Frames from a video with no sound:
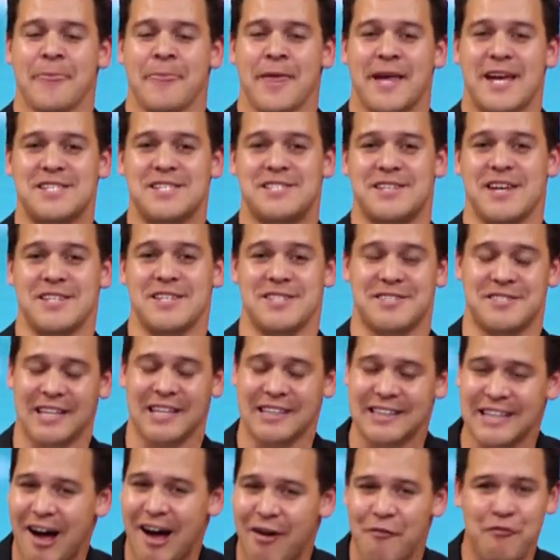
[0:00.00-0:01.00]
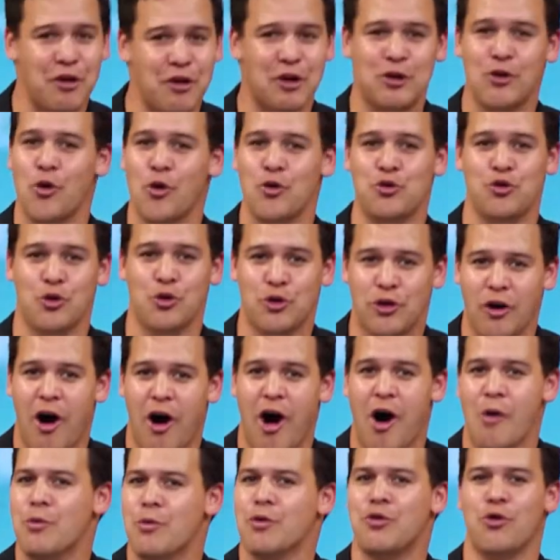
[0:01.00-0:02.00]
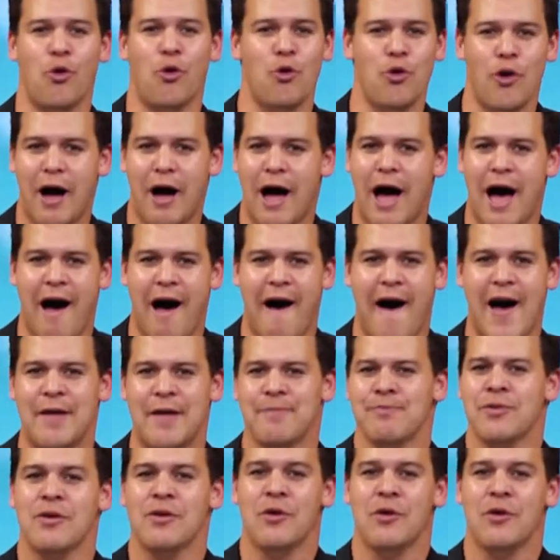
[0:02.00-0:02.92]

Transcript: is to love the Lord your God with all your heart,